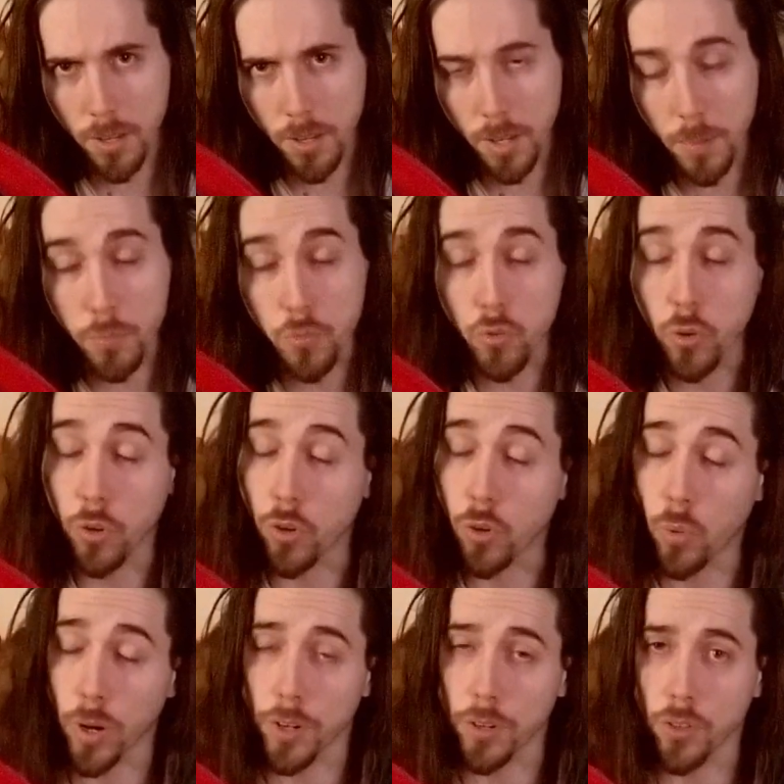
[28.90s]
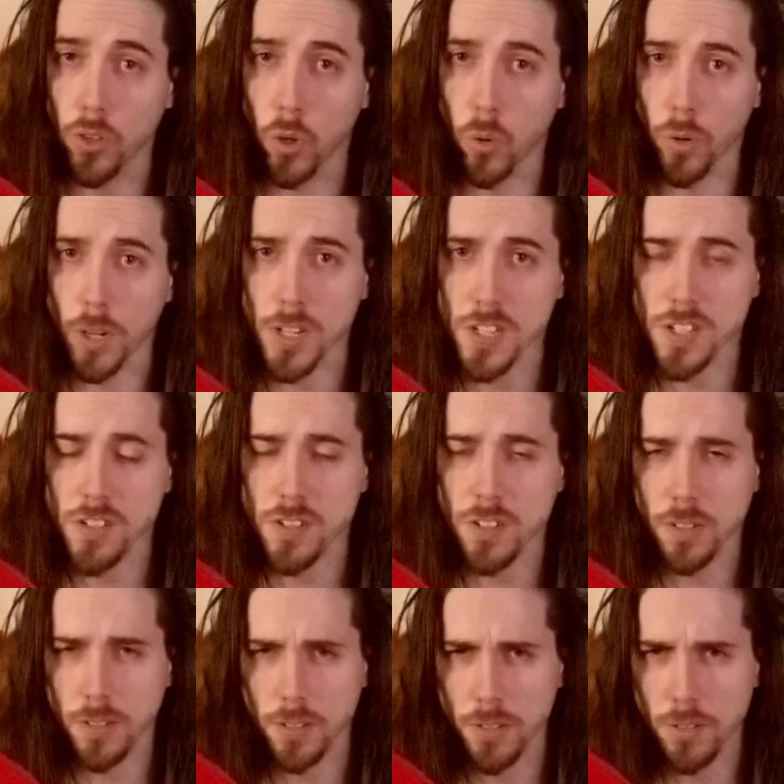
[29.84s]
I'm sure you're quite
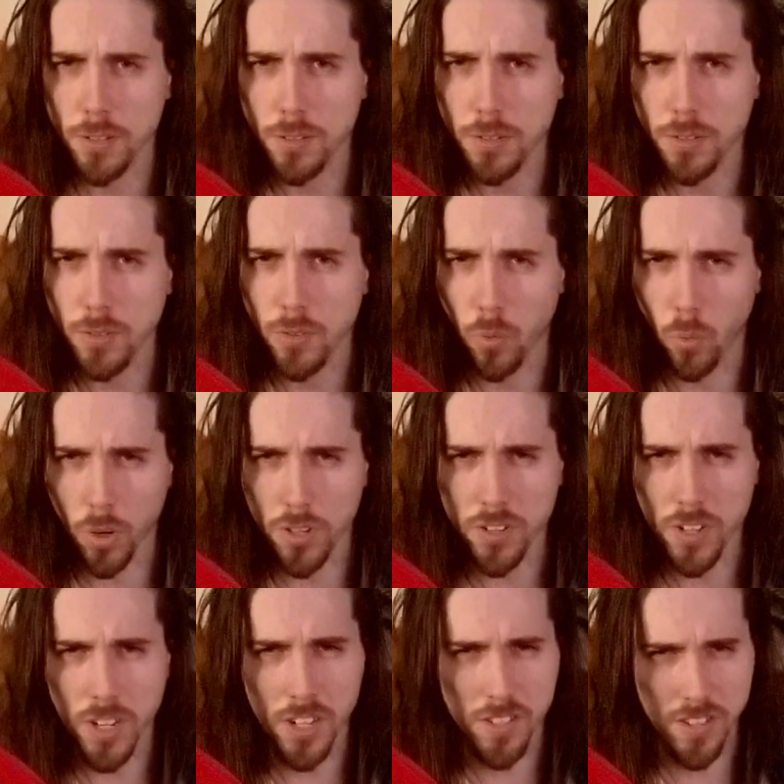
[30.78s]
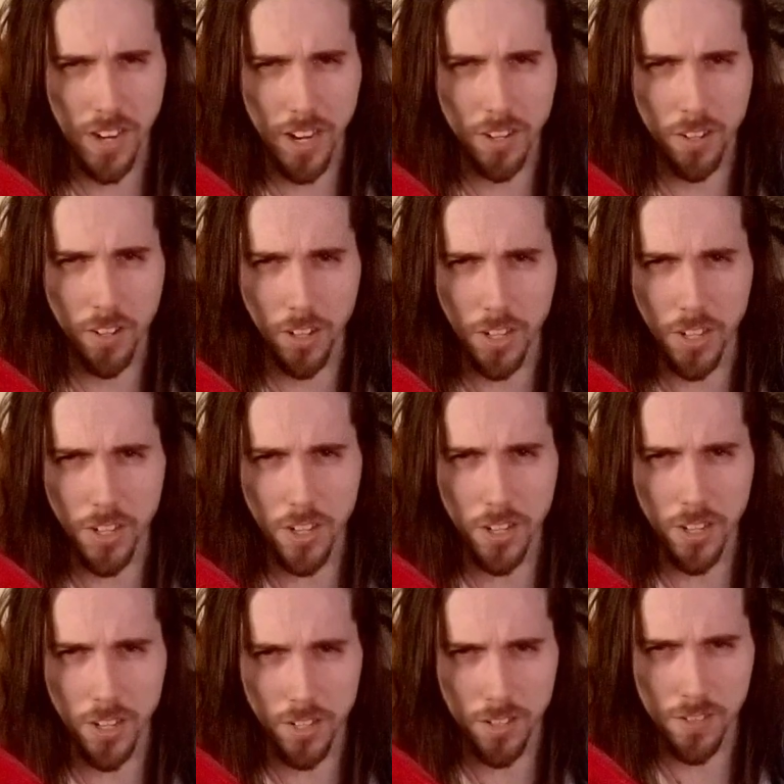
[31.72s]
curious. What exactly
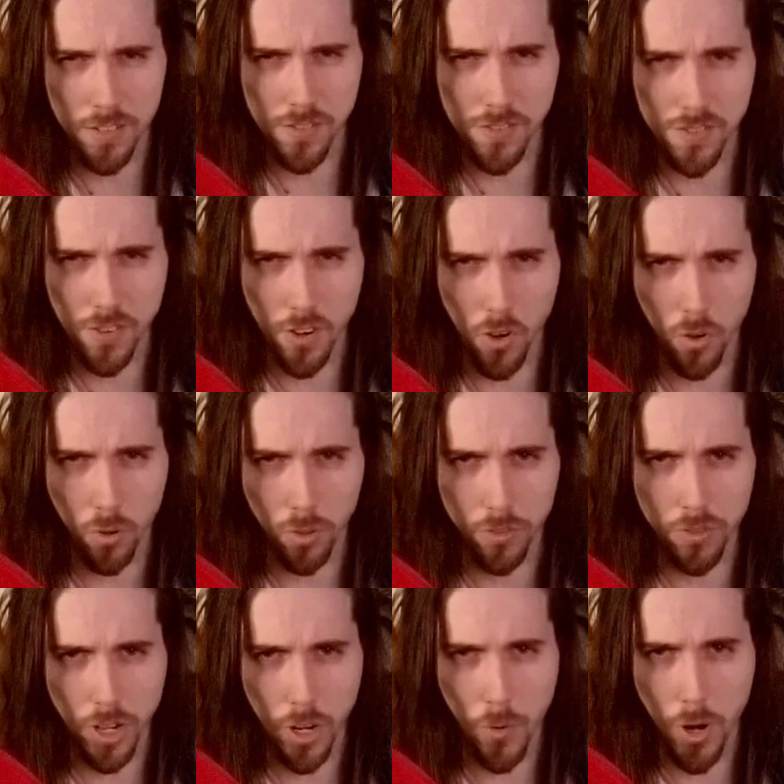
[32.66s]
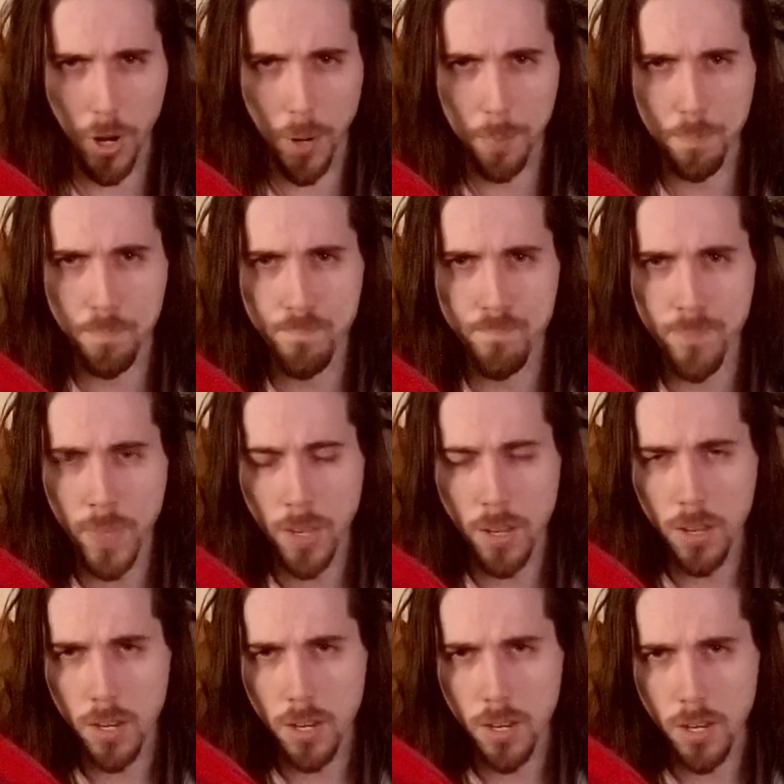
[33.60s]
is Alterra?
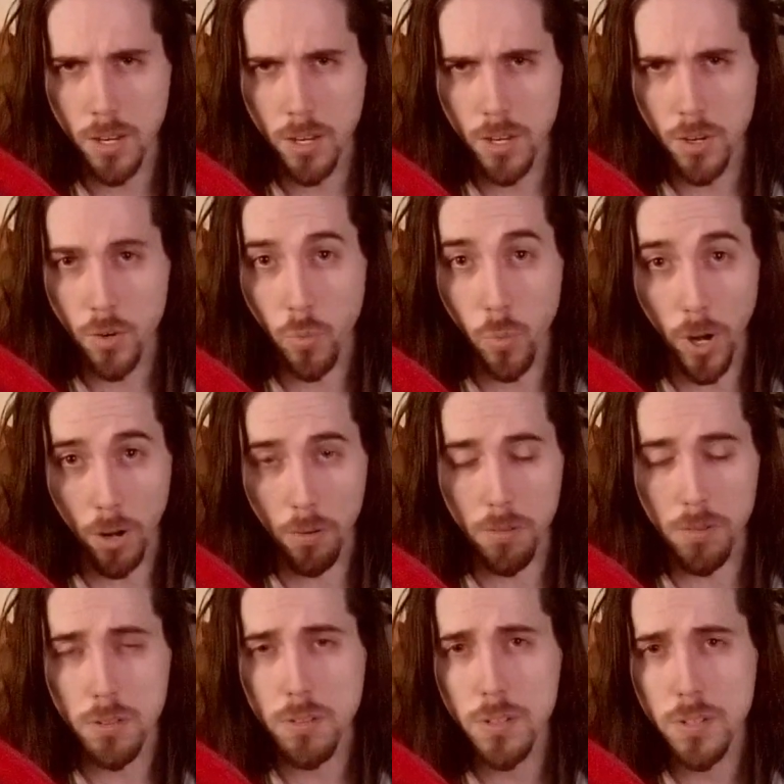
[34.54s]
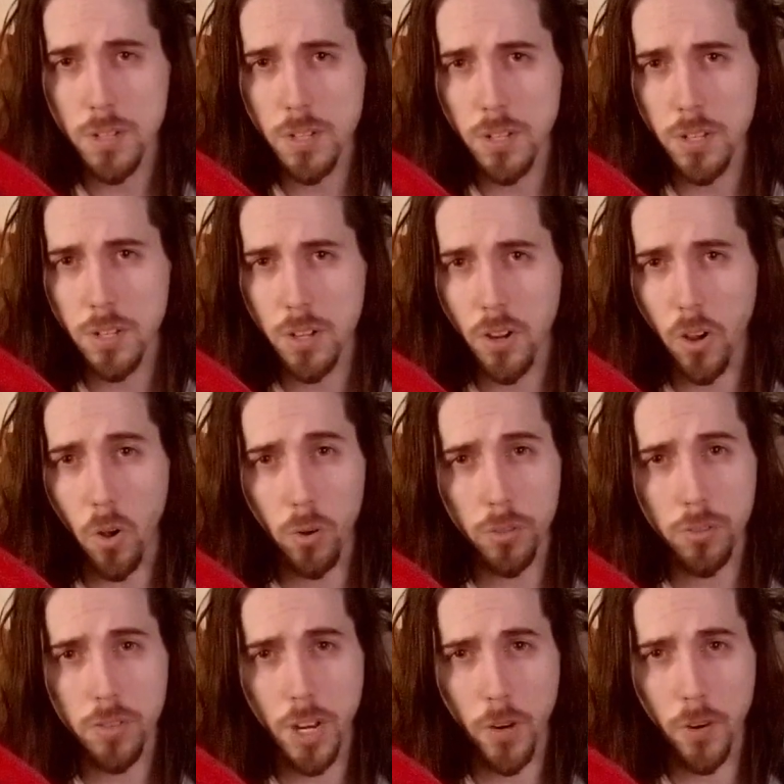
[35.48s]
Well,
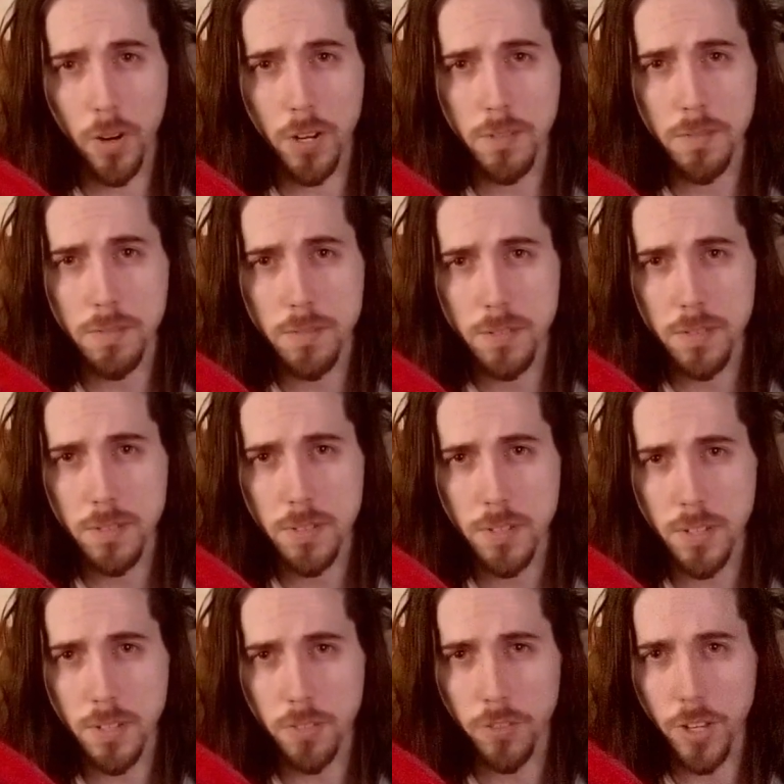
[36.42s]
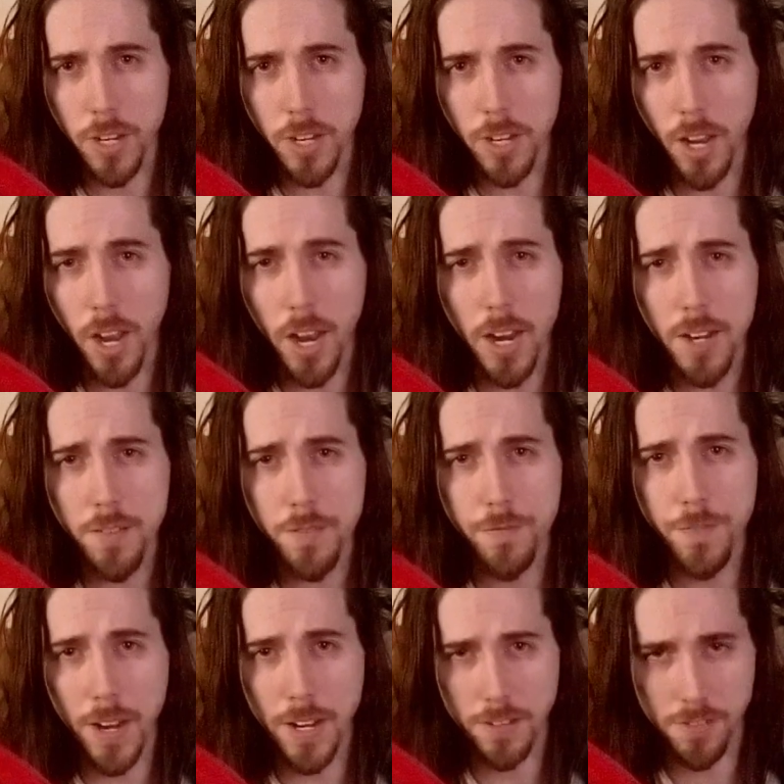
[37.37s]
Alterra is a high
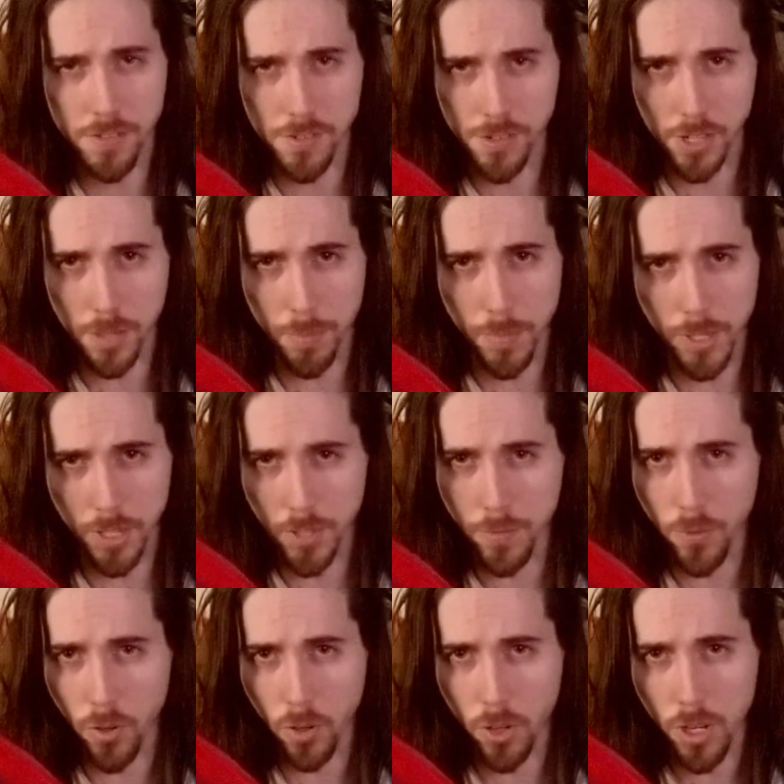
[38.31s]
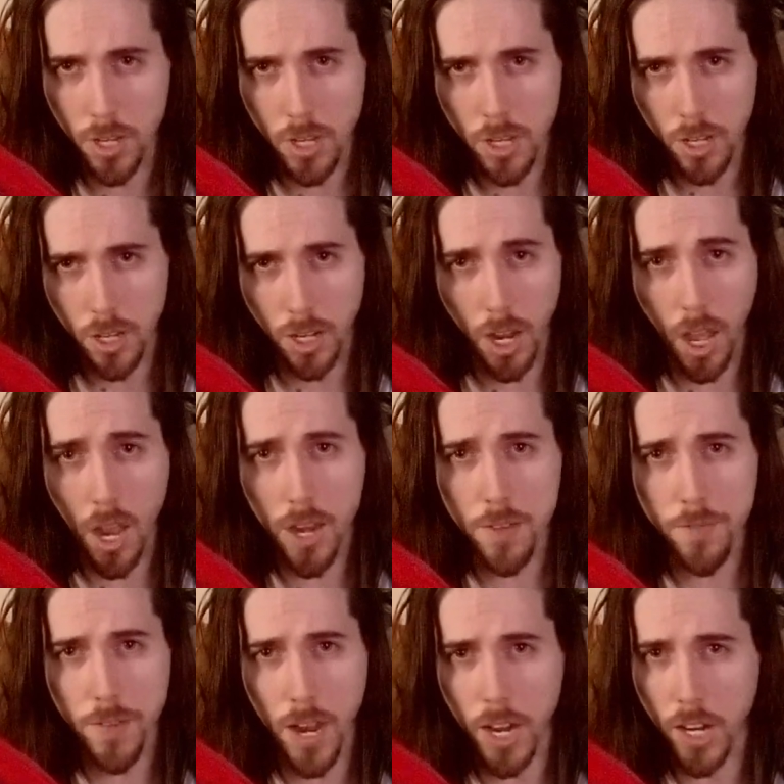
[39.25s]
fantasy medieval
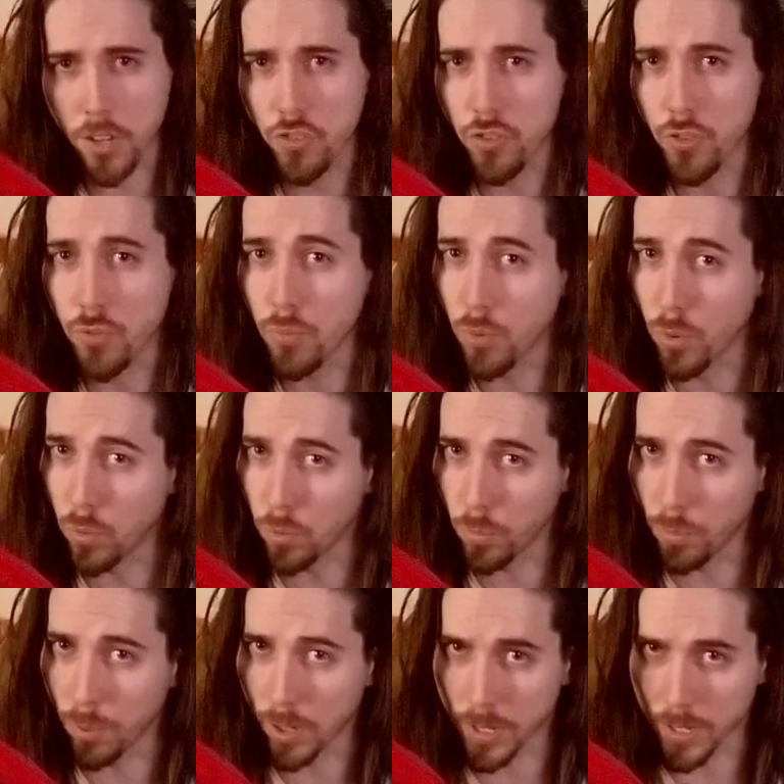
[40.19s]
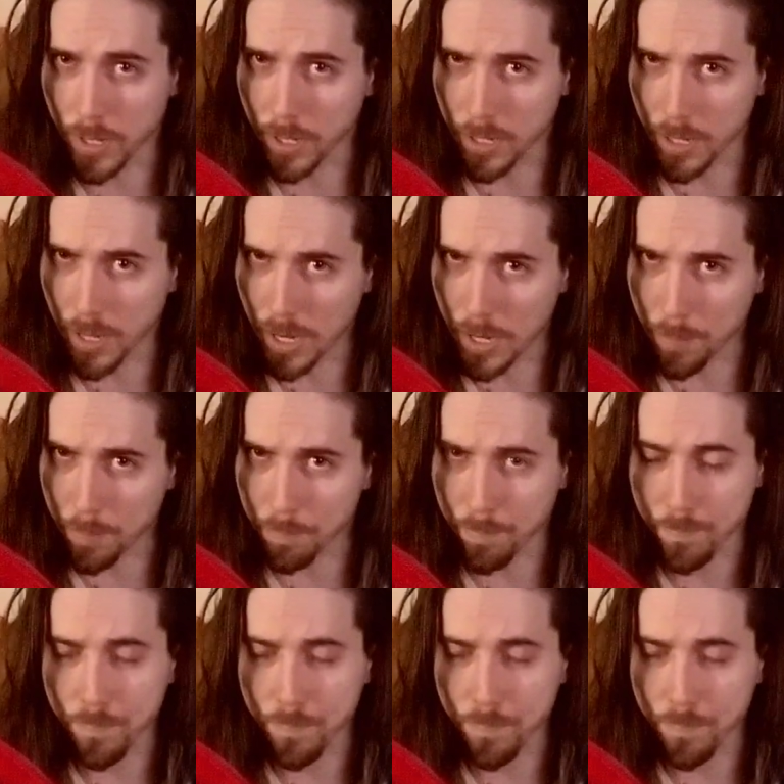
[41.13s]
live-action role-playing game.